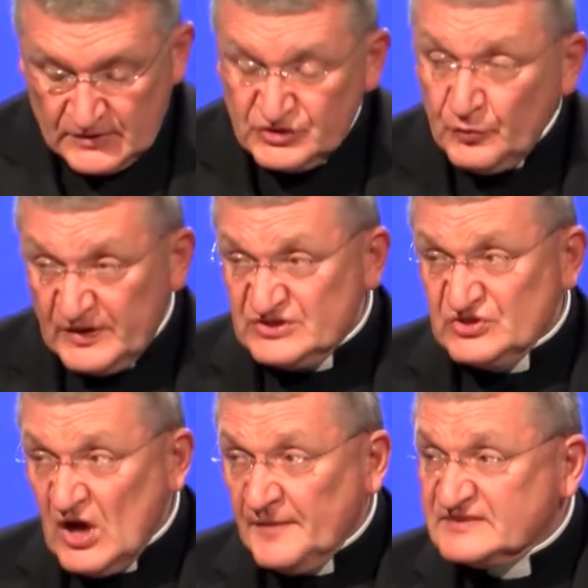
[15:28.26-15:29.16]
To which
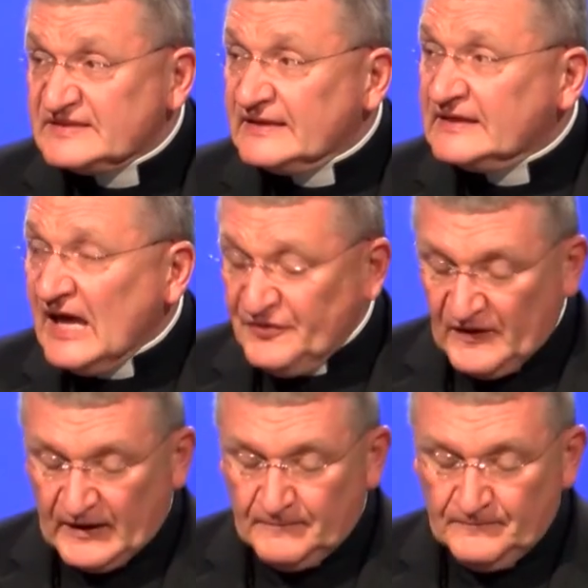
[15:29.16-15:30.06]
Tom said
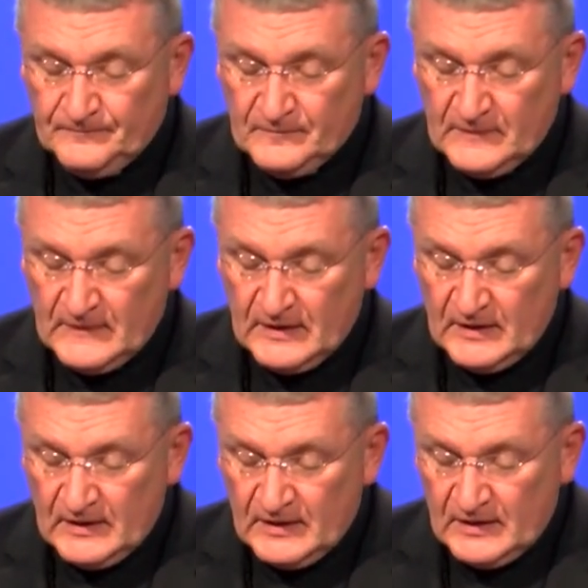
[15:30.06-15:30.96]
nothing.
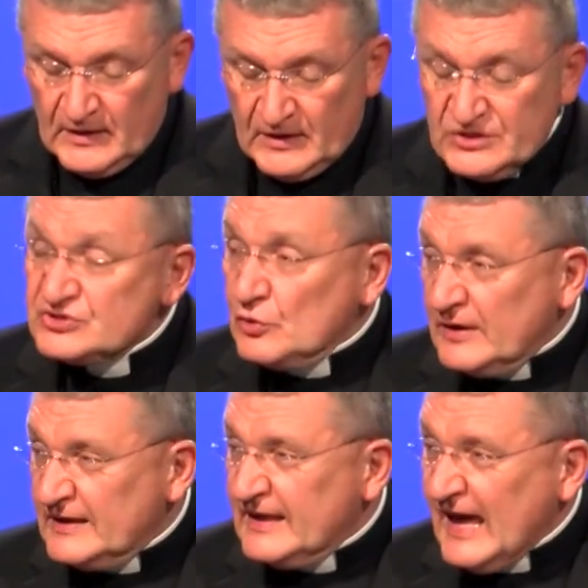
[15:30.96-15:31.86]

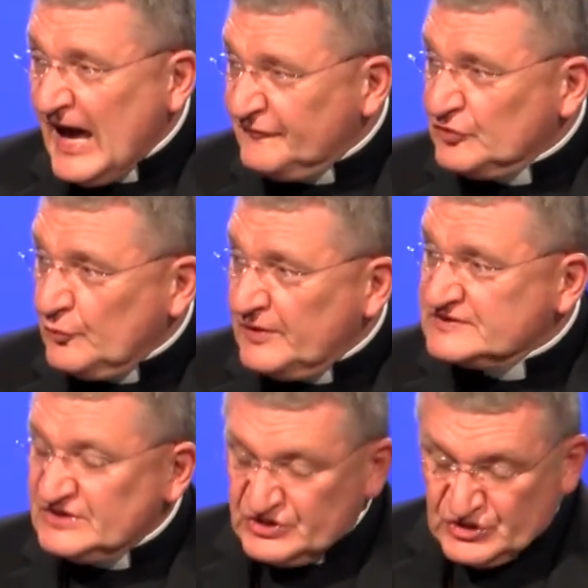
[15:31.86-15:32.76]
Shortly
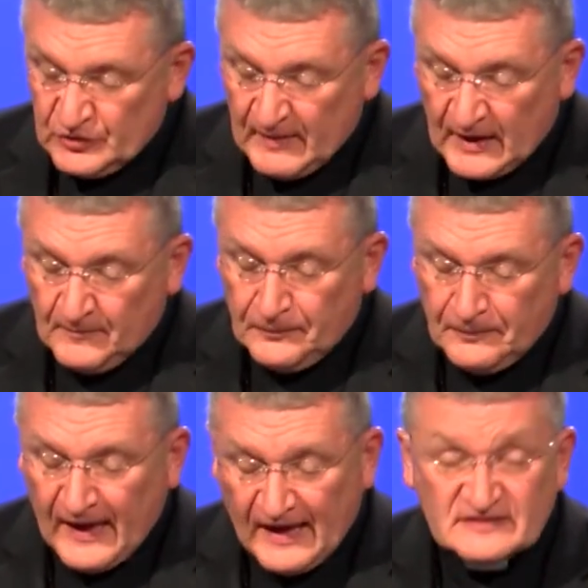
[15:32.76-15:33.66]
afterwards, the two men
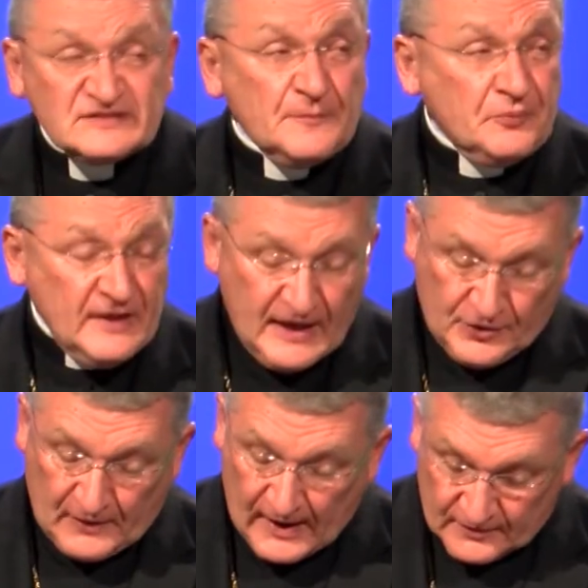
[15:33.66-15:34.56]
passed a
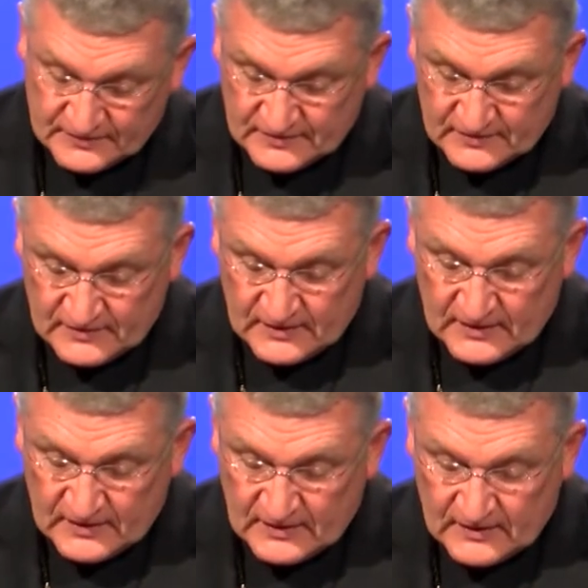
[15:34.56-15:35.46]
playground.
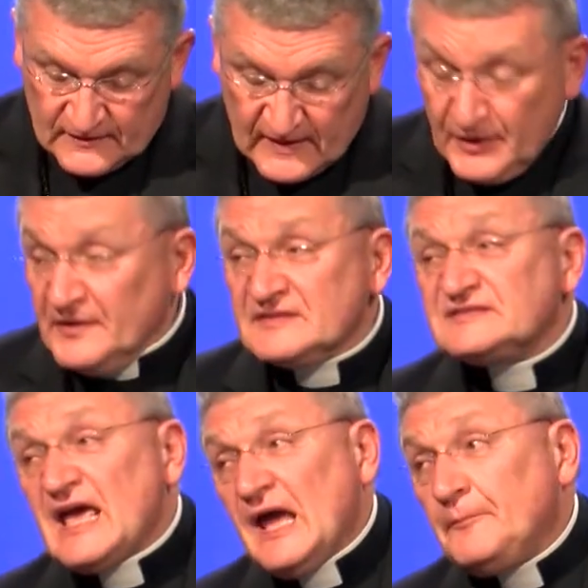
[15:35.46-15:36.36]
There in a
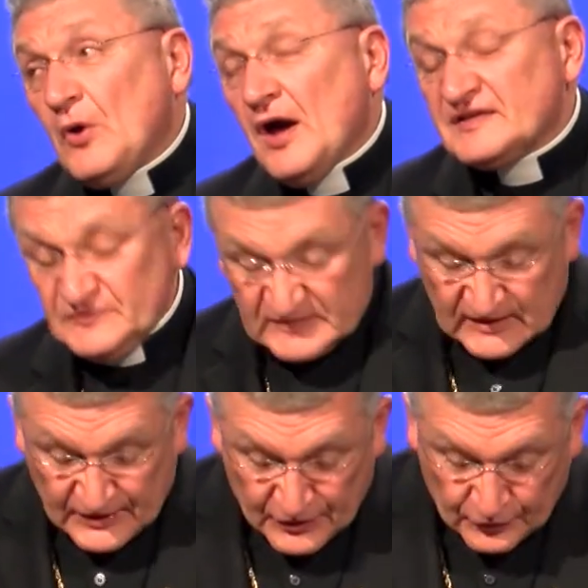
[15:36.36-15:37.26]
sandbox was a
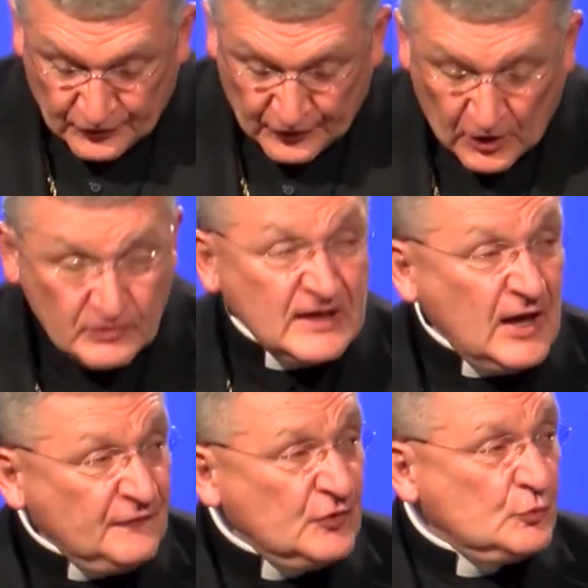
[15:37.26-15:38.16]
little girl
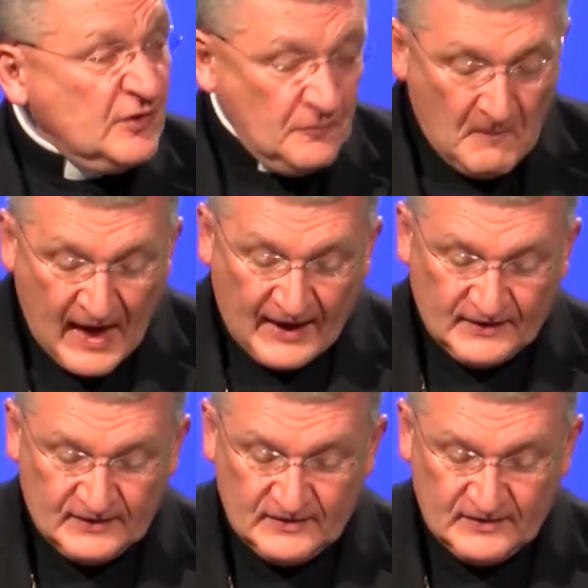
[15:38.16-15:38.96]
covered with mud.